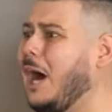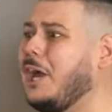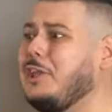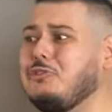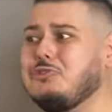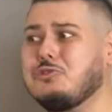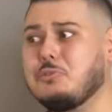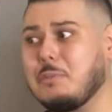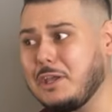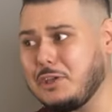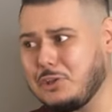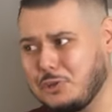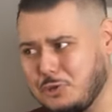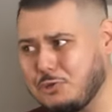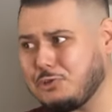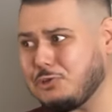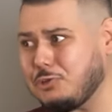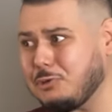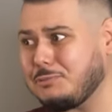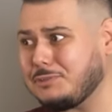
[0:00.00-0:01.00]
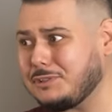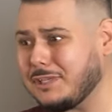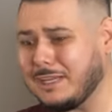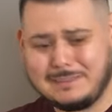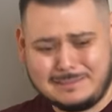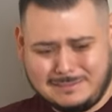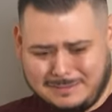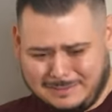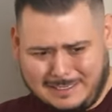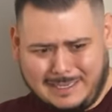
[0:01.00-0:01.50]
I used my YouTube
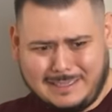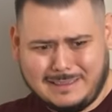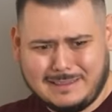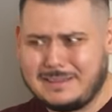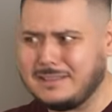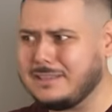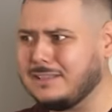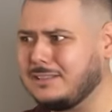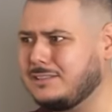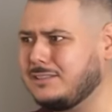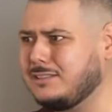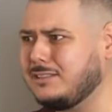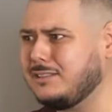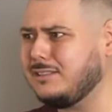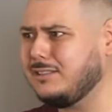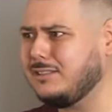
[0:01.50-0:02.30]
check to get this.